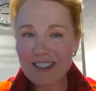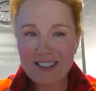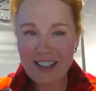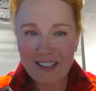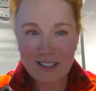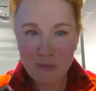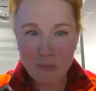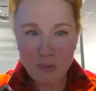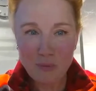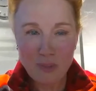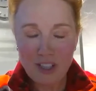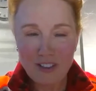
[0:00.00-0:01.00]
exactly
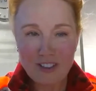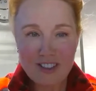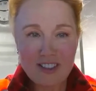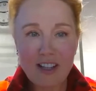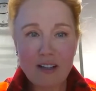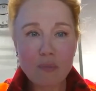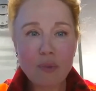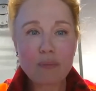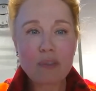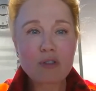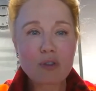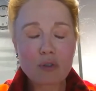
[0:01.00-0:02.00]
what we understand when
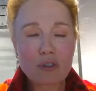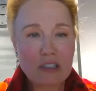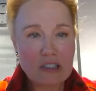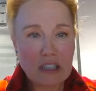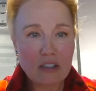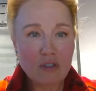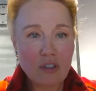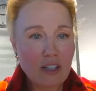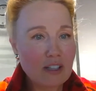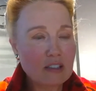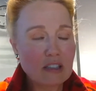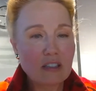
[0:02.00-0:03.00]
we talk
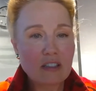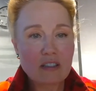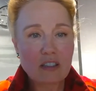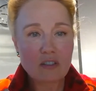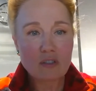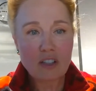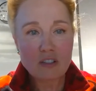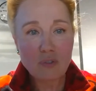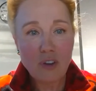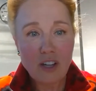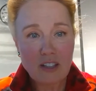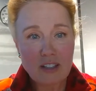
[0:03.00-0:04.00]
decentralized in decentralized
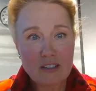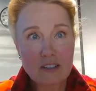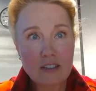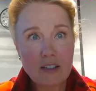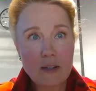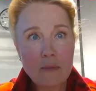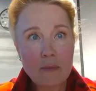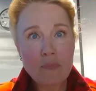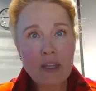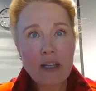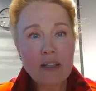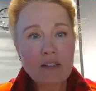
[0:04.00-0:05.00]
finance.
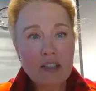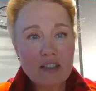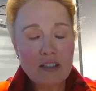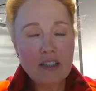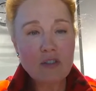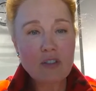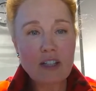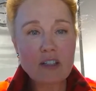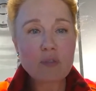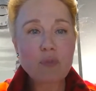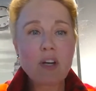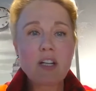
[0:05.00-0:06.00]

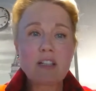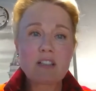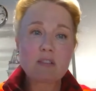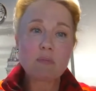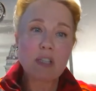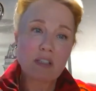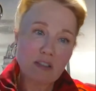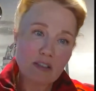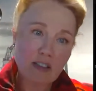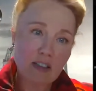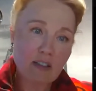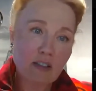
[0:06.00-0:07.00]
Decentralized finance means
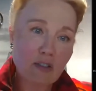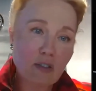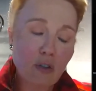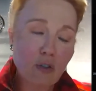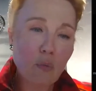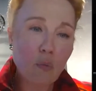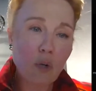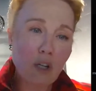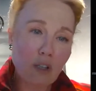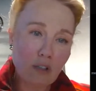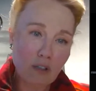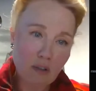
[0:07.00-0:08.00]
that there's not
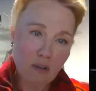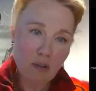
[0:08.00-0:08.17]
one